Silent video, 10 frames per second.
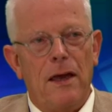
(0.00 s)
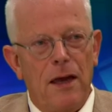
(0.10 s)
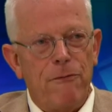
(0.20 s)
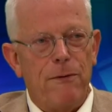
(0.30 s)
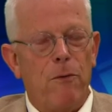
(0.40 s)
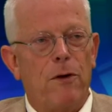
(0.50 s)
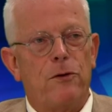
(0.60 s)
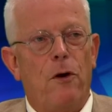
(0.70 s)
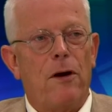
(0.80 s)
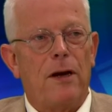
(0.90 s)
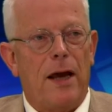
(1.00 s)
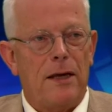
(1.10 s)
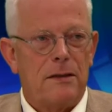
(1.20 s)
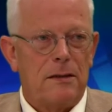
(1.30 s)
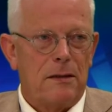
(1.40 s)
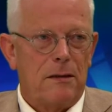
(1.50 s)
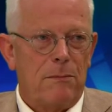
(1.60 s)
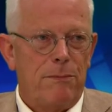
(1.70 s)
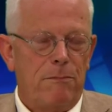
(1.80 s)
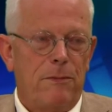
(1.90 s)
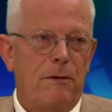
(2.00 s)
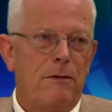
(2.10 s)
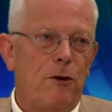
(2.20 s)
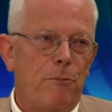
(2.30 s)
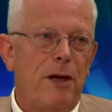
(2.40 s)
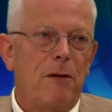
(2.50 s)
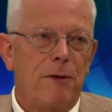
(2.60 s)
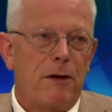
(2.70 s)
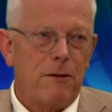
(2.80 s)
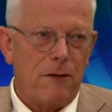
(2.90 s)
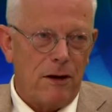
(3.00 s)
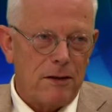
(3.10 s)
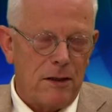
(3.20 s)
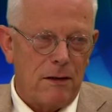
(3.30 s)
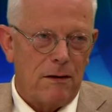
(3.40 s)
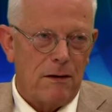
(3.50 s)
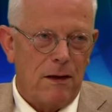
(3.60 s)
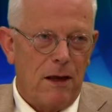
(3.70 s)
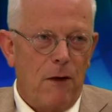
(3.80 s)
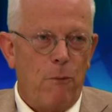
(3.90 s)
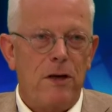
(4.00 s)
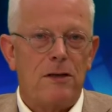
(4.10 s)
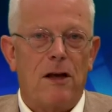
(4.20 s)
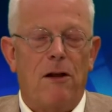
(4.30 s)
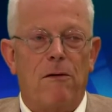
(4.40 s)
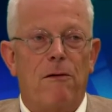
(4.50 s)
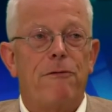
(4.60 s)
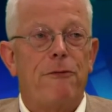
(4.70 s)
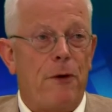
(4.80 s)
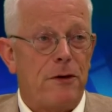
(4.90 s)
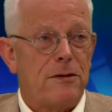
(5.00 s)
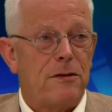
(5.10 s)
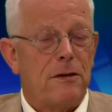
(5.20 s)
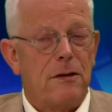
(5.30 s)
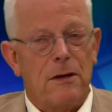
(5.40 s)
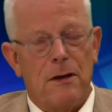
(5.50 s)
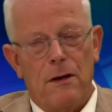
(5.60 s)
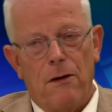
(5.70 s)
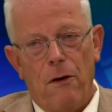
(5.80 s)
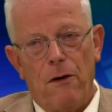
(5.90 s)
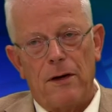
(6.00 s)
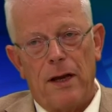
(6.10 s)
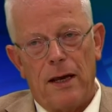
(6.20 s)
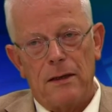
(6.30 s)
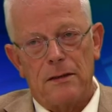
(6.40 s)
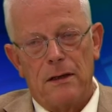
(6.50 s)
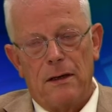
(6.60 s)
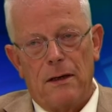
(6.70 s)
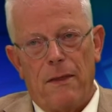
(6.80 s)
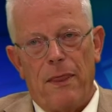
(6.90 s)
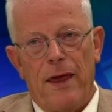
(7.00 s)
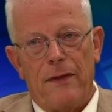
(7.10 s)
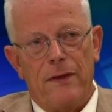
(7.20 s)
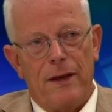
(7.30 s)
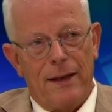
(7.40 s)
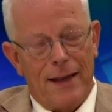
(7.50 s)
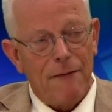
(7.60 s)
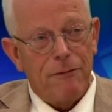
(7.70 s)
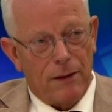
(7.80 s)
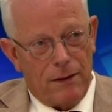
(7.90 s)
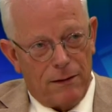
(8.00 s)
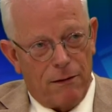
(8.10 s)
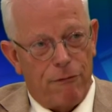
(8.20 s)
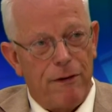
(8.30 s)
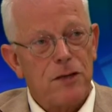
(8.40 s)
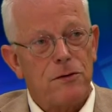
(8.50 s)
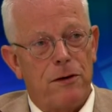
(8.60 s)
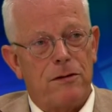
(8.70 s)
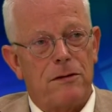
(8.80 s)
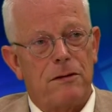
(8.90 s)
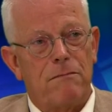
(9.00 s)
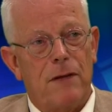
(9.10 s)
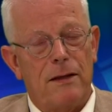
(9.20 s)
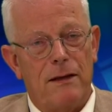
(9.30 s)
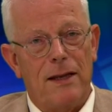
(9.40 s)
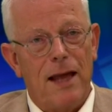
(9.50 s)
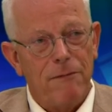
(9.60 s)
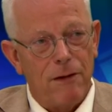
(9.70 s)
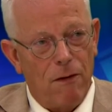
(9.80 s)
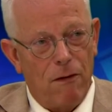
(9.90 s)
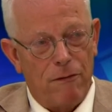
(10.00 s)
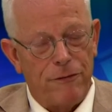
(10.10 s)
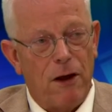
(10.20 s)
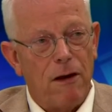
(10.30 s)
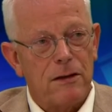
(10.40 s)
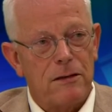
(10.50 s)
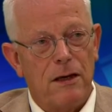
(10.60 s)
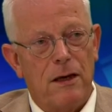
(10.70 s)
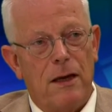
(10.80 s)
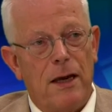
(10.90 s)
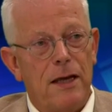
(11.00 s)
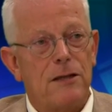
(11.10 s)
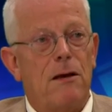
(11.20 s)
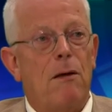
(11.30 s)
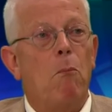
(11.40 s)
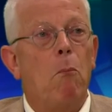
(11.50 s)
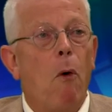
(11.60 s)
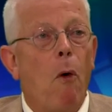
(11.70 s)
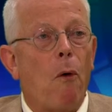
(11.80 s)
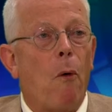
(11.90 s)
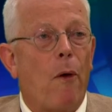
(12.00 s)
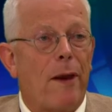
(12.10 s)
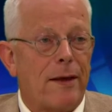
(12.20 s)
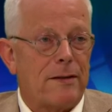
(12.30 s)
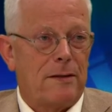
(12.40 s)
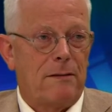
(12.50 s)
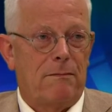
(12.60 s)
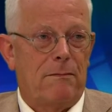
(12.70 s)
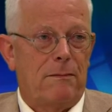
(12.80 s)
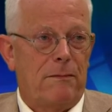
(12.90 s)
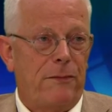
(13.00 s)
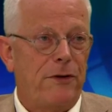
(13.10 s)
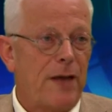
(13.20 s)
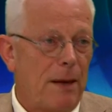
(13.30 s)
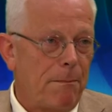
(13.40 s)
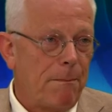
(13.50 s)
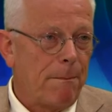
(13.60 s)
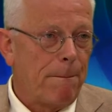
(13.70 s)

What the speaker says: if we want to organize European periodontology, we shall first organize that the level of research and the level of knowledge is more or less the same.